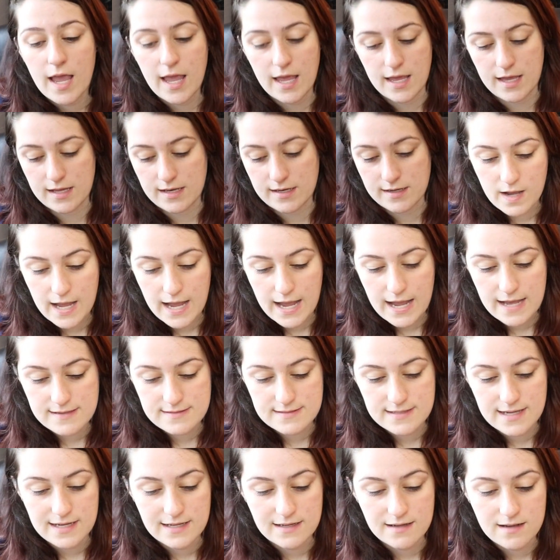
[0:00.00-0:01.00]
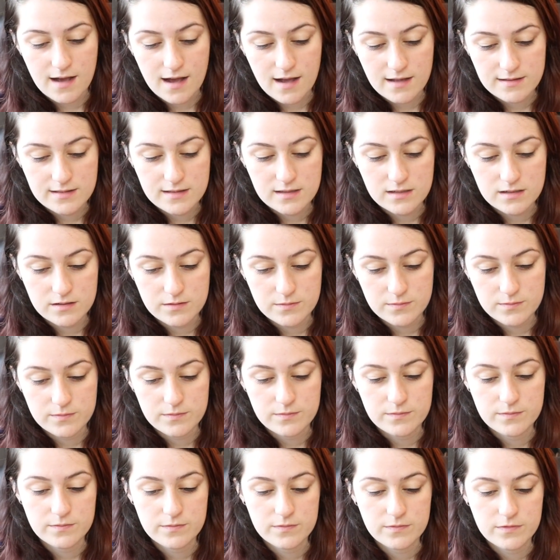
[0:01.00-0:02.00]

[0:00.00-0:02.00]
and as I got them